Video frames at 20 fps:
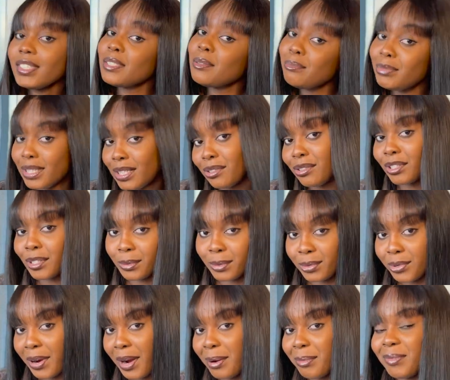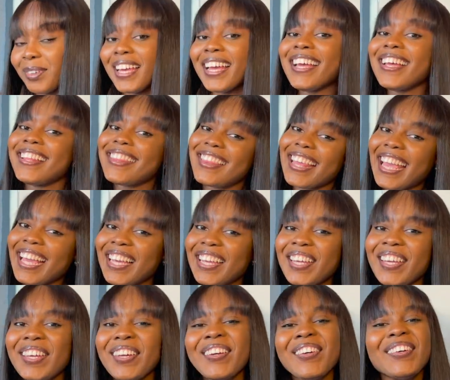please subscribe
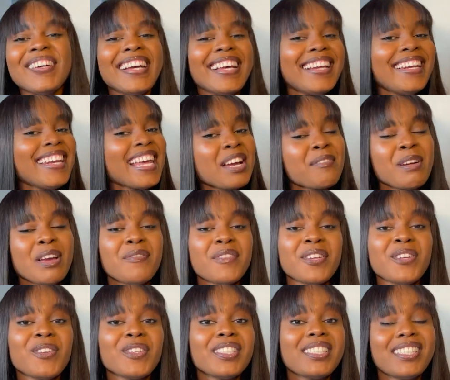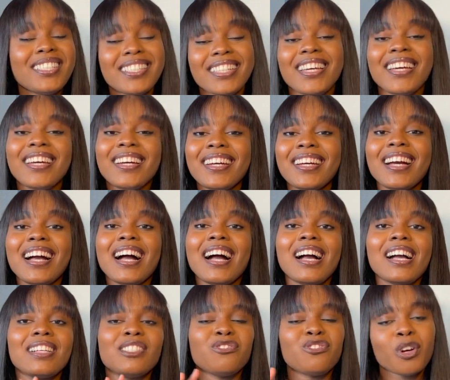thank you like my video share
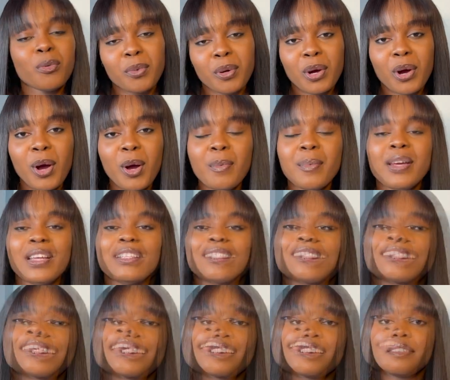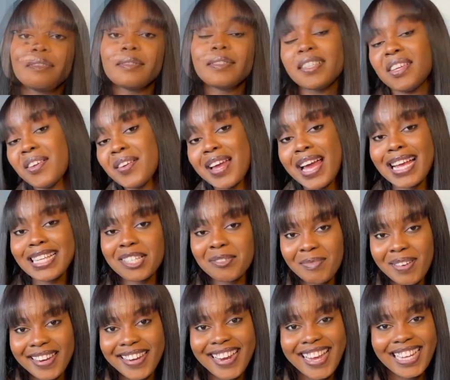and drop your comments see you guys in
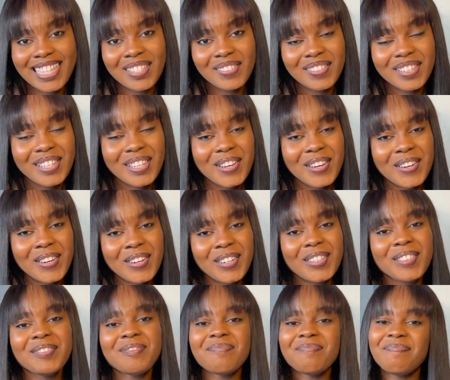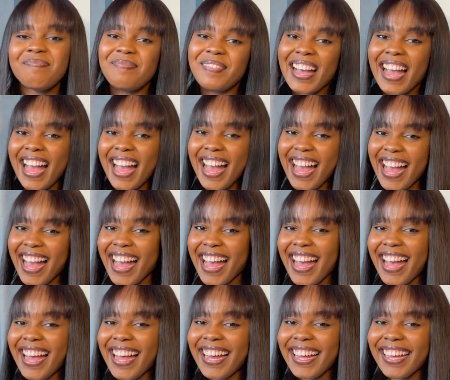my next video
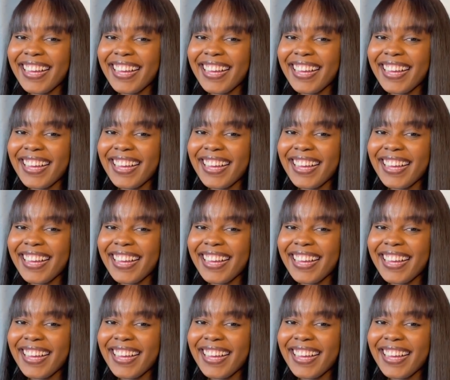bye